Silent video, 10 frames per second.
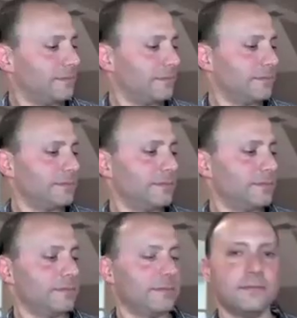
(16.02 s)

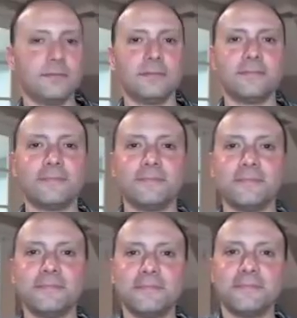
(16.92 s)

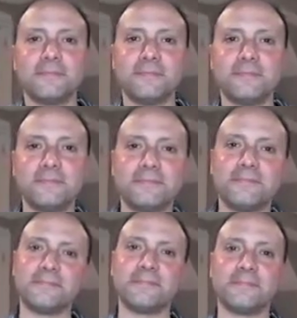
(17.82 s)

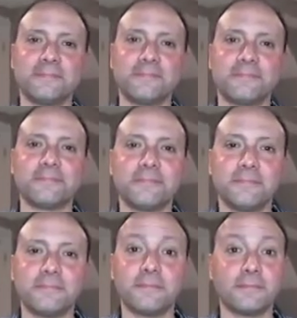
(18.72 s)

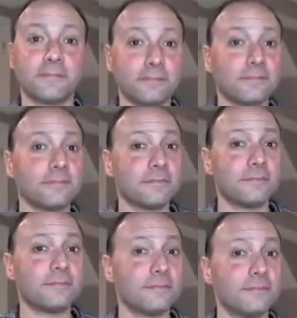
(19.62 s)

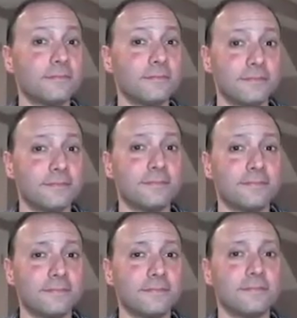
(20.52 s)

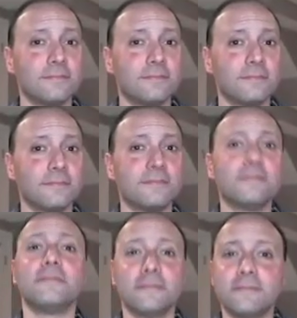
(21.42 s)

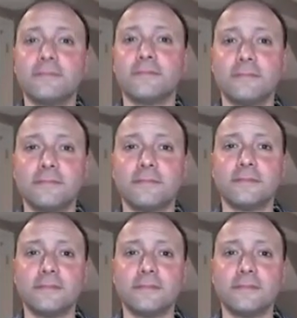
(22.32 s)
(silent)